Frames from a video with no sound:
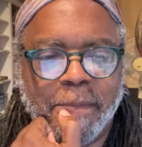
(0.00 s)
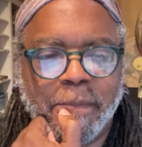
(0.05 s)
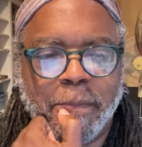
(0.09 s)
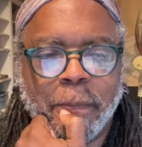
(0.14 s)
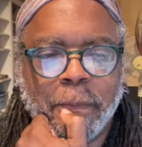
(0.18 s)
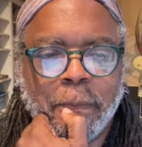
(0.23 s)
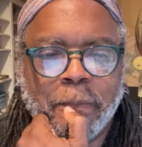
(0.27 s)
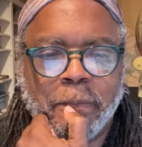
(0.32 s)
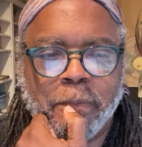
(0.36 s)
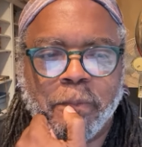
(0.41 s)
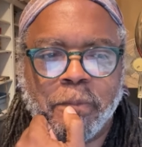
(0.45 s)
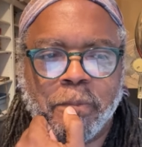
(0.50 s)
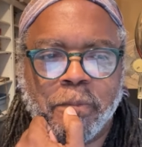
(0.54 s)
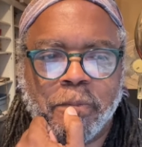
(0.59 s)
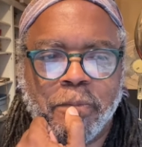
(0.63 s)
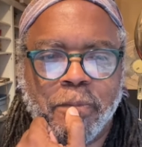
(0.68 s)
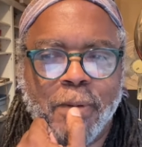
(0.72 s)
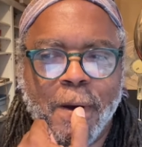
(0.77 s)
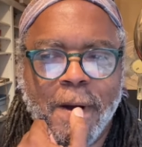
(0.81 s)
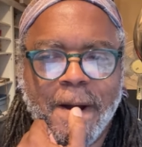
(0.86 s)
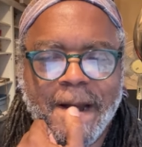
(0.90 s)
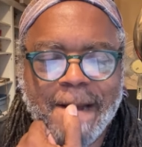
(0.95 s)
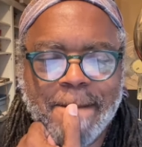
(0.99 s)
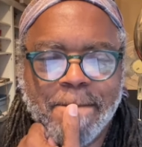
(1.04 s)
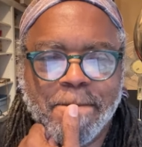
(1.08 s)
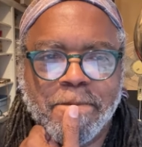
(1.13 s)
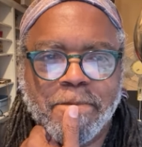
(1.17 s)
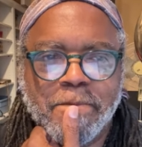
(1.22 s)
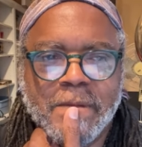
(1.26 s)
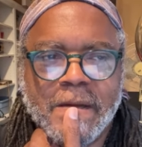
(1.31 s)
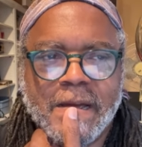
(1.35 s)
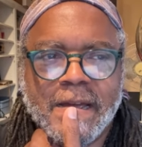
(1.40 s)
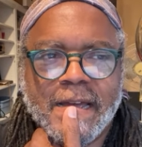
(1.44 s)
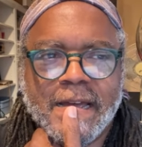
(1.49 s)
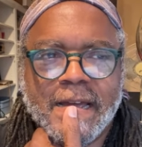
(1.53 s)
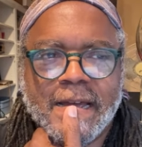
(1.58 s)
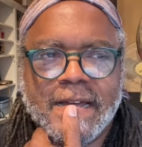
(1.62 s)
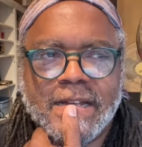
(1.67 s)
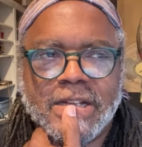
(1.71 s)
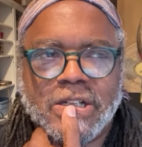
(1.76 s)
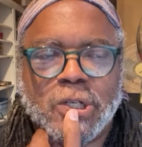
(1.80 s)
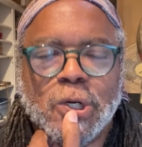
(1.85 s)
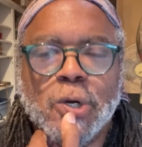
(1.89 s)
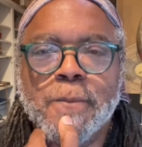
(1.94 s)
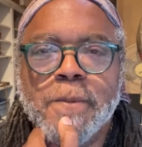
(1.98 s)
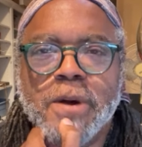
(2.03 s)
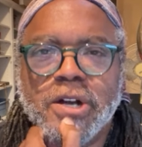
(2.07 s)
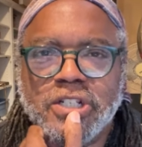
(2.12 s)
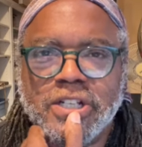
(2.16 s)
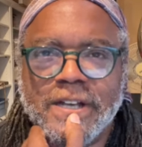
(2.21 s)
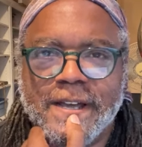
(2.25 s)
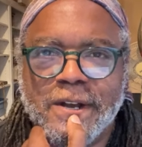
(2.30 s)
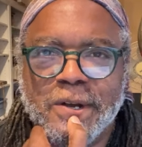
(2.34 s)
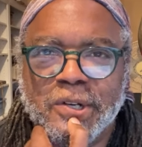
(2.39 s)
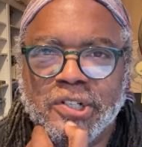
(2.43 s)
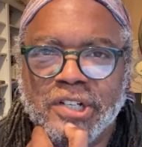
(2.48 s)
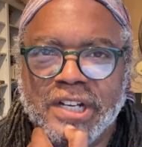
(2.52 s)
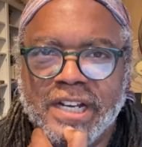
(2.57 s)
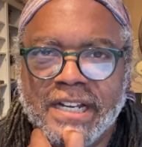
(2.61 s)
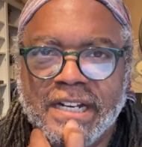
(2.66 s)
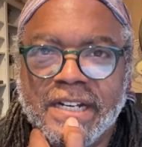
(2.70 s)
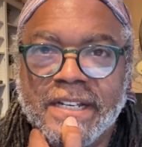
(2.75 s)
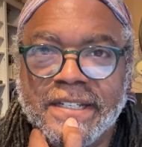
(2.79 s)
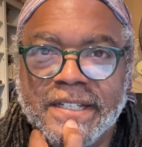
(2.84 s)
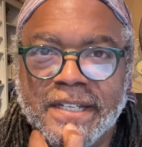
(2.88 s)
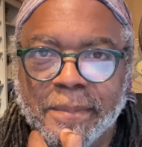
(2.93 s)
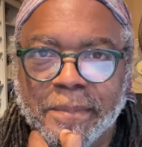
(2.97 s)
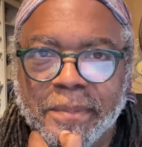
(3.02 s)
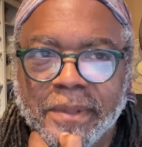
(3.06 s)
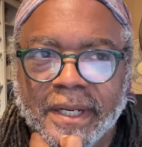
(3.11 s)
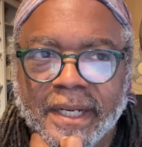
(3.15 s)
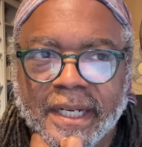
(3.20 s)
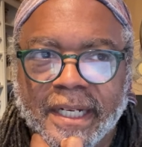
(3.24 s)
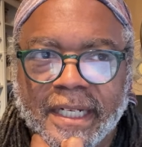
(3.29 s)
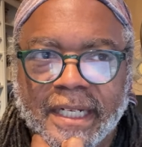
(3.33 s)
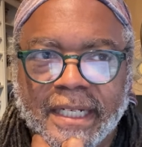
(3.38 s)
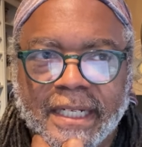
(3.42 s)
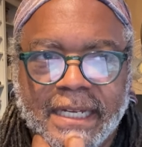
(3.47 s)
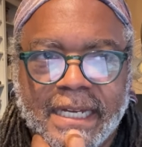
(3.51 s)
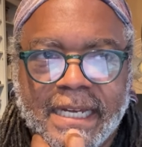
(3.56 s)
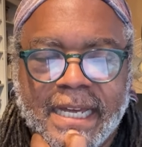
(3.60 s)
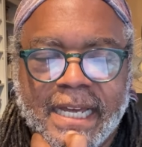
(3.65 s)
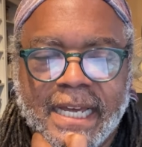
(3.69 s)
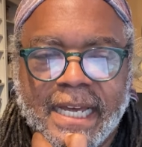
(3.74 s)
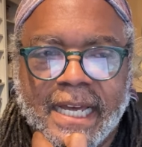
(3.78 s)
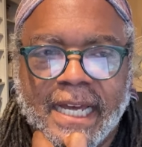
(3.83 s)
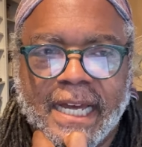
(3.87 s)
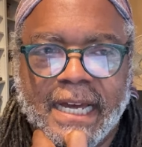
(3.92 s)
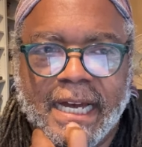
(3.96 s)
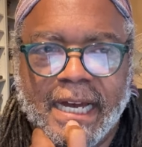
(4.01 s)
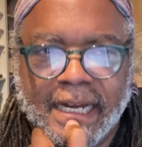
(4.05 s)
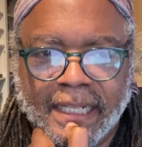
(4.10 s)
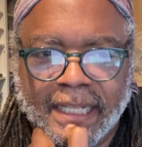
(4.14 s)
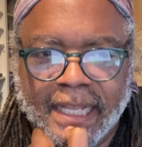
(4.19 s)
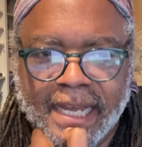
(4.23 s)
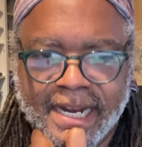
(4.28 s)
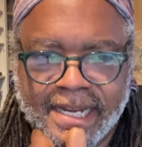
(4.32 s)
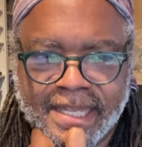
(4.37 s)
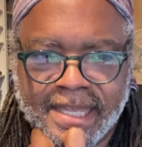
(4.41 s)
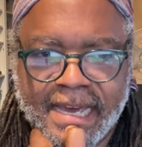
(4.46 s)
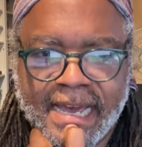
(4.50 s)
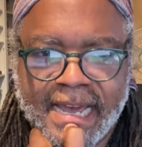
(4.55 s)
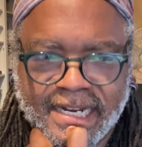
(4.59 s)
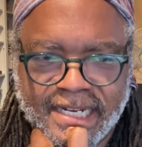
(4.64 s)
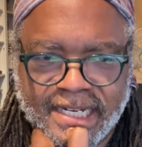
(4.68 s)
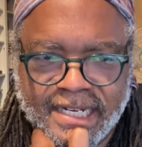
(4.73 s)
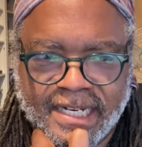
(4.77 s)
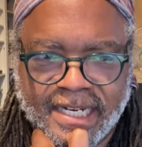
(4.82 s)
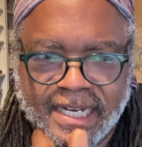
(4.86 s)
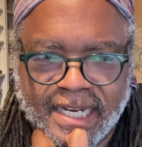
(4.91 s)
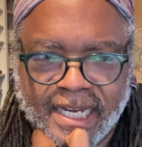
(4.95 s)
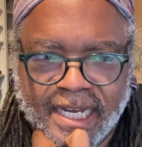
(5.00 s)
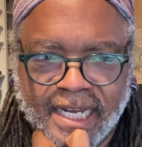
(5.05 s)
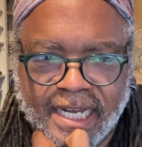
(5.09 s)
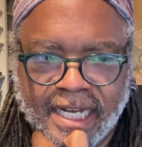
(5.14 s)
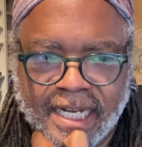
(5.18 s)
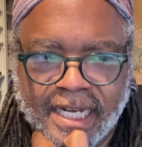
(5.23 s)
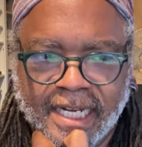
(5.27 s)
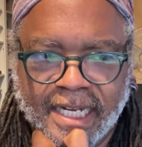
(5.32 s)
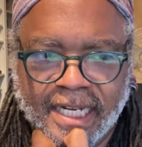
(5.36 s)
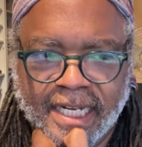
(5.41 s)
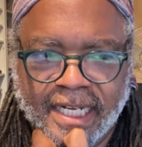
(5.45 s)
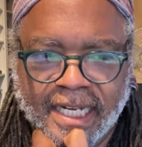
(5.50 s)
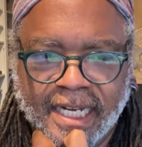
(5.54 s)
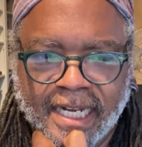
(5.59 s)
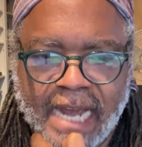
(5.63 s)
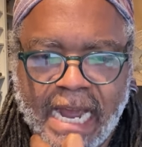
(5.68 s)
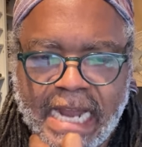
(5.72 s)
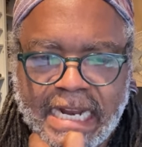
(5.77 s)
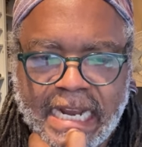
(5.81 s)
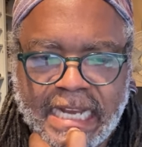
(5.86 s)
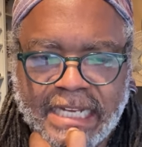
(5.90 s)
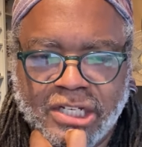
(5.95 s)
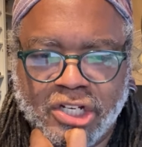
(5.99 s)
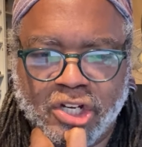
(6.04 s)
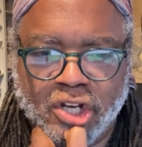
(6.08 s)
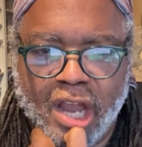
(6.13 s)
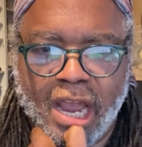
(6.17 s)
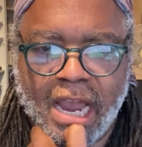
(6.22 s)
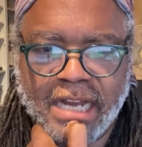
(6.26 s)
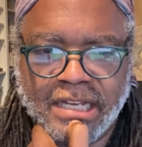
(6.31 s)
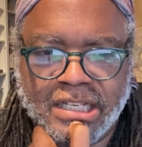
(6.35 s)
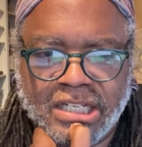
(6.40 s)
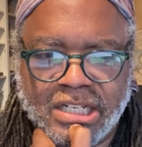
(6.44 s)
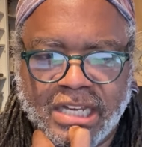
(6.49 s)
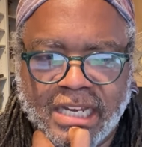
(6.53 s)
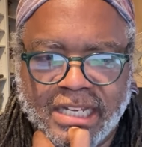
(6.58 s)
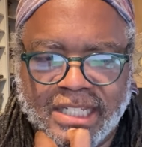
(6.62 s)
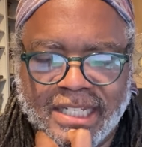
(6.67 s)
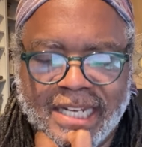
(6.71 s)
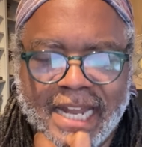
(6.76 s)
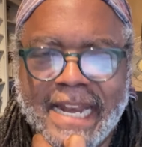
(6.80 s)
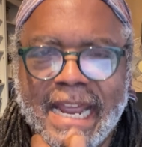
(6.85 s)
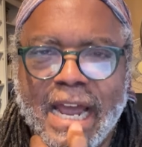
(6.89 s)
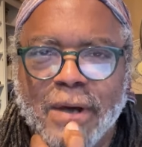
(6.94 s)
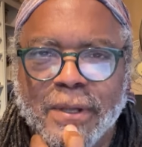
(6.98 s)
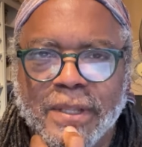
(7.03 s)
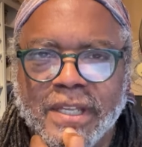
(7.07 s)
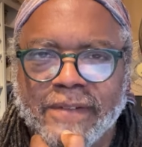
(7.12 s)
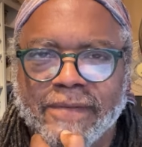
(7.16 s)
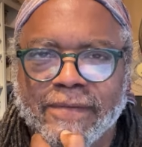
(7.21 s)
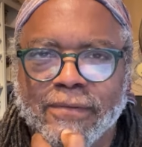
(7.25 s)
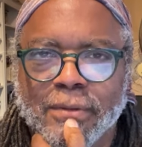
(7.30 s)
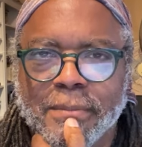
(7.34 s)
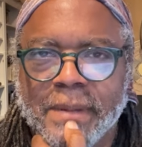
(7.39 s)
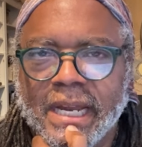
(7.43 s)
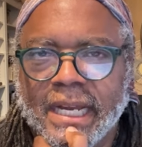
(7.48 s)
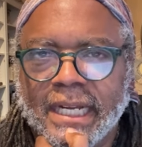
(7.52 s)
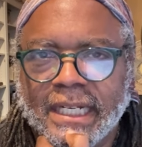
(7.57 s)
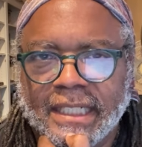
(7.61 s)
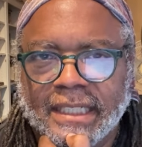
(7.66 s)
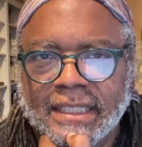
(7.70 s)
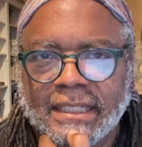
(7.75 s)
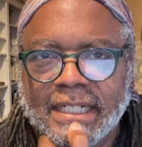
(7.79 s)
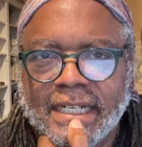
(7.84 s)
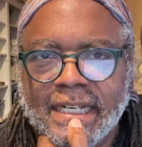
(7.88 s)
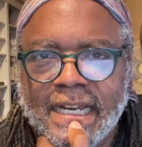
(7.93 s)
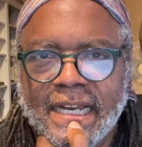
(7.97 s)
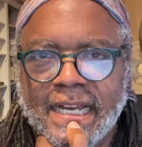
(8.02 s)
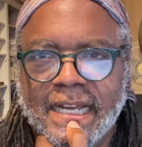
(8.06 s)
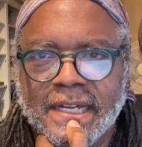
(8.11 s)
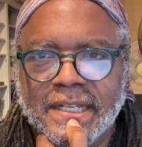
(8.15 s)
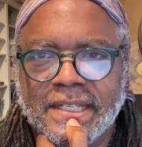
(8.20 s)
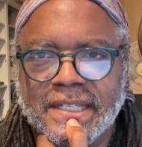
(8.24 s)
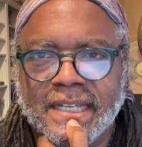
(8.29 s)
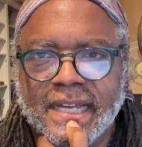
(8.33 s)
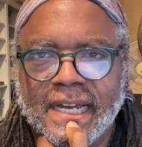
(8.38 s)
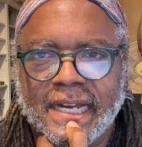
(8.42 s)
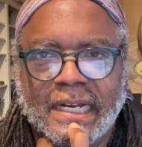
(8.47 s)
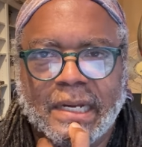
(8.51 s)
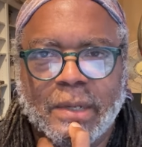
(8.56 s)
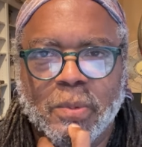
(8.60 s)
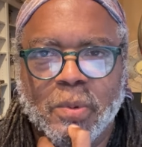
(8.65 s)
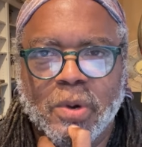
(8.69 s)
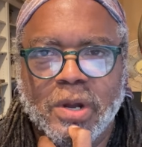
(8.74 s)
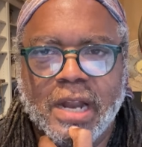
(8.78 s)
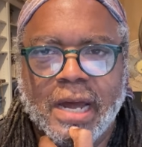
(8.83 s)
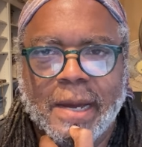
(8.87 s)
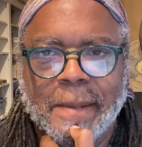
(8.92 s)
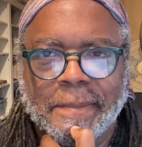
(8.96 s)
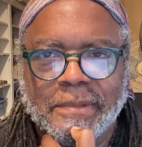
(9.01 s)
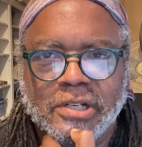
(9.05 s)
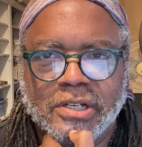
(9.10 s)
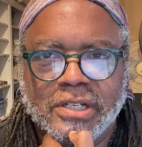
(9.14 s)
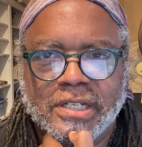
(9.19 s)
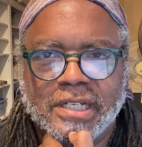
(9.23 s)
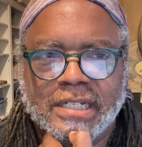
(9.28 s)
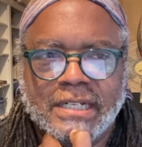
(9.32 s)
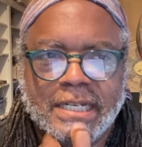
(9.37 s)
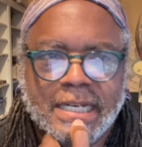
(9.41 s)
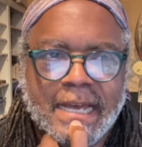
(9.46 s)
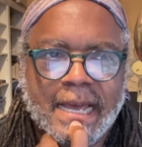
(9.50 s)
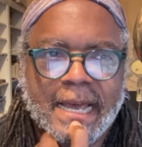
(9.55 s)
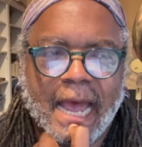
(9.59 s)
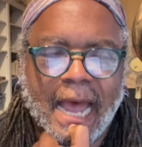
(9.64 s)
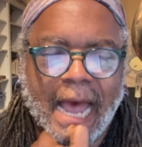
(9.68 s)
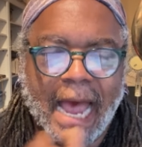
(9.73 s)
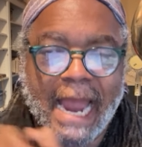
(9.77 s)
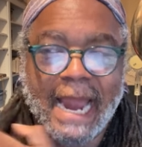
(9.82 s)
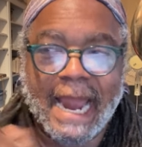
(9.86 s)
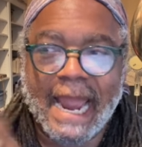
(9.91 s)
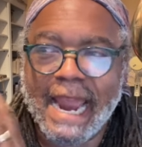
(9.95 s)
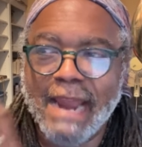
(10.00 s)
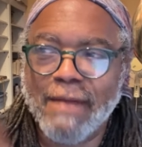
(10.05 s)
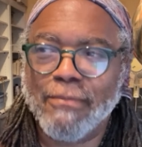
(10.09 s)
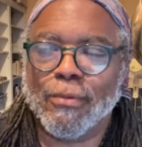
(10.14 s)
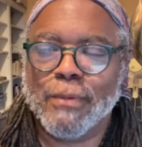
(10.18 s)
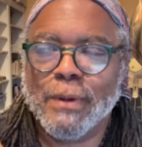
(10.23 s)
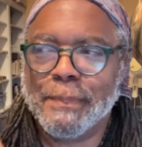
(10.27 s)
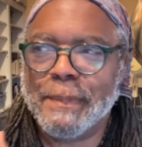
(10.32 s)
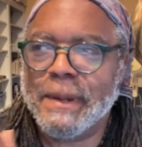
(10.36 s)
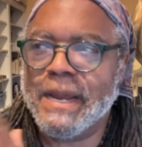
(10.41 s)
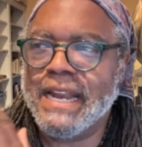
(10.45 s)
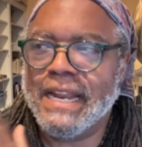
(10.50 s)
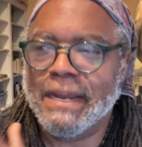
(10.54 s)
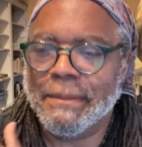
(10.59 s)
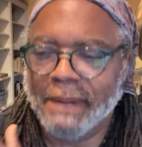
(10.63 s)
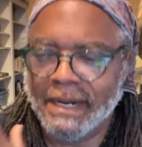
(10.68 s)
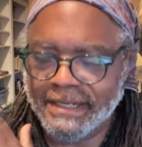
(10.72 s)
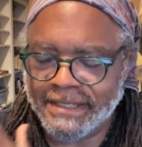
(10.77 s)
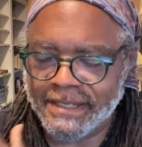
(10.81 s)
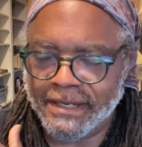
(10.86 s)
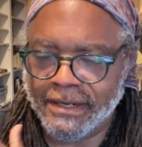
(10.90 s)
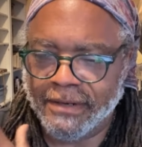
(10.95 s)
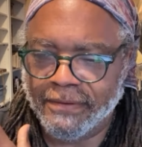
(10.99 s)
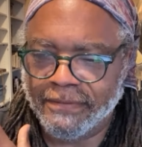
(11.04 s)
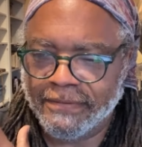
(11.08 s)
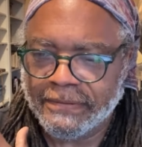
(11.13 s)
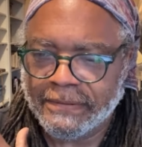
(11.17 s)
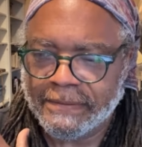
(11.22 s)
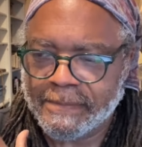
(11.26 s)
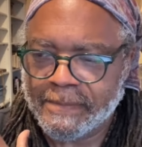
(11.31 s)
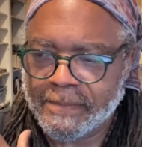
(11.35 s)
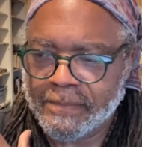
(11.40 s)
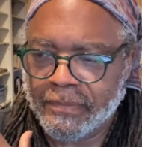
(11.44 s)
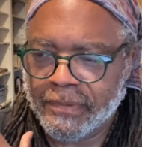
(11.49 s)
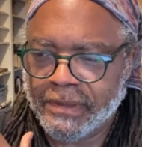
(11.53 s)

uh, putting too much energy into something uh, like that, uh, I, it's it's it's not healthy for me. Yeah, it's like when I'm just I hate repeating myself,